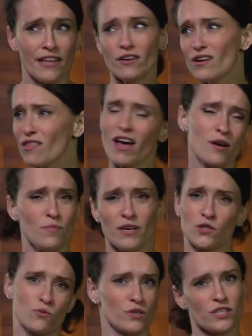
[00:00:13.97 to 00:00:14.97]
And there are a lot of
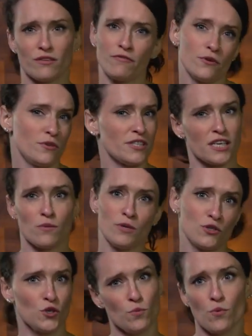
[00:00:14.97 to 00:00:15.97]
buzzwords in foods that can be
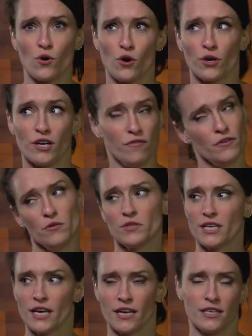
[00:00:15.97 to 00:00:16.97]
super
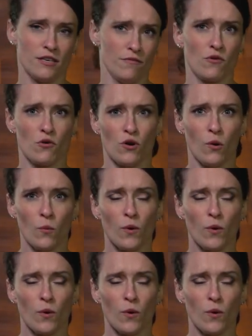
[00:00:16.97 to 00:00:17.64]
confusing and difficult.